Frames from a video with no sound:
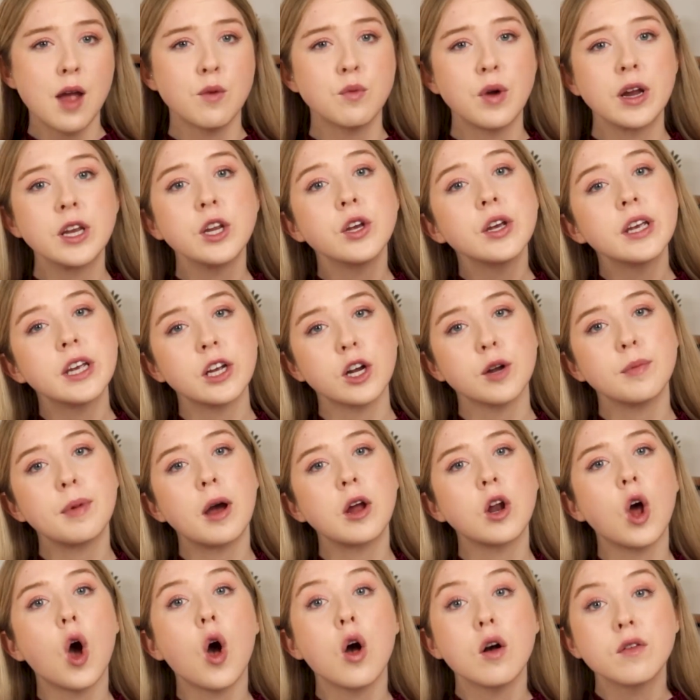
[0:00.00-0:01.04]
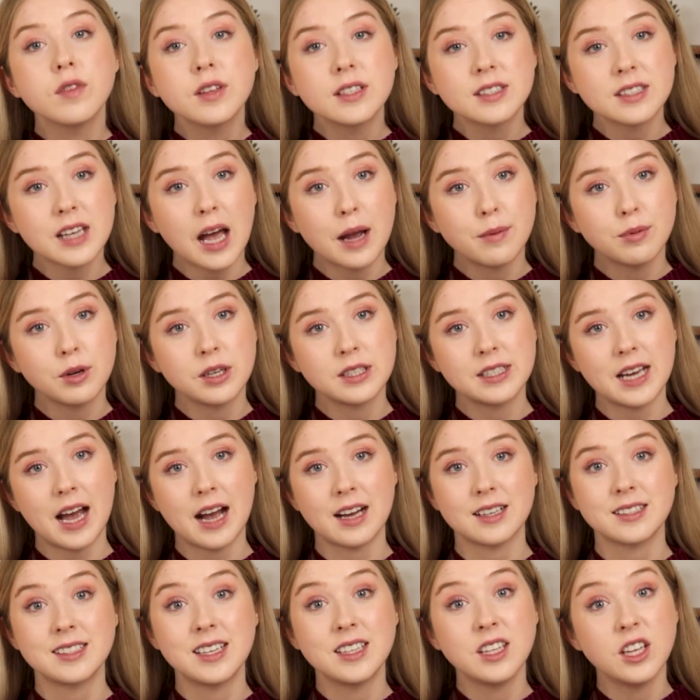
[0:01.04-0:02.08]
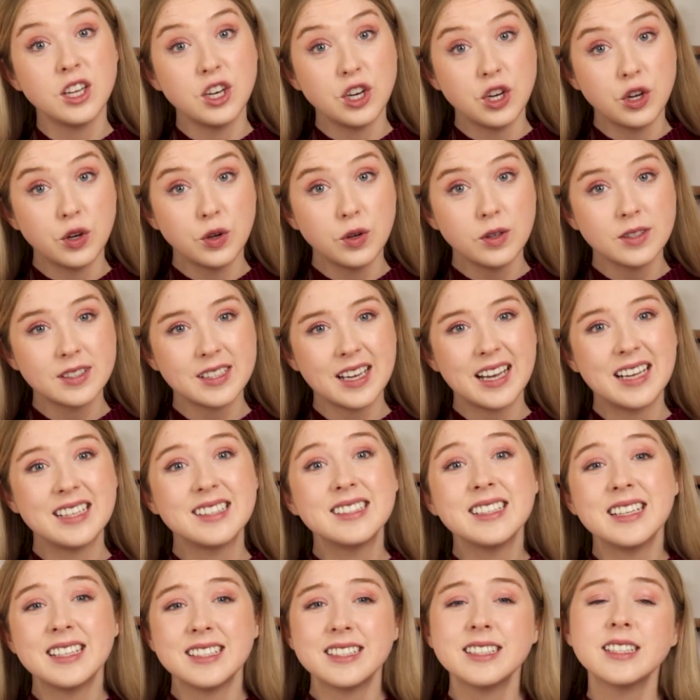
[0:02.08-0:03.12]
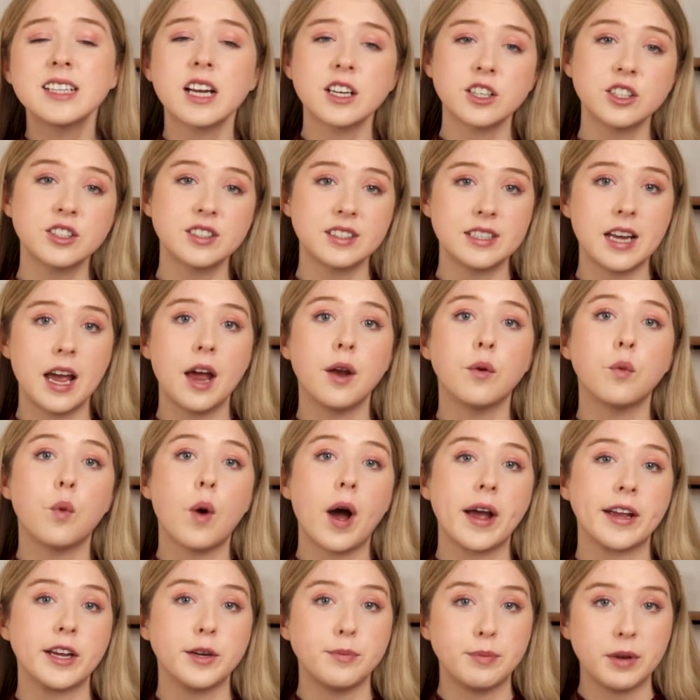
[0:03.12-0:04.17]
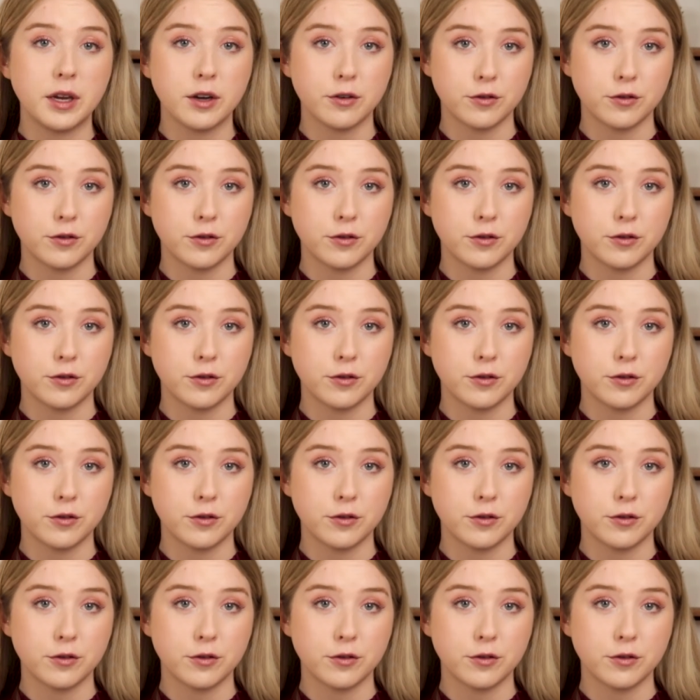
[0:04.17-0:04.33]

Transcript: And when you hear about all the cyber attacks in the news, it's easy to understand why you'd be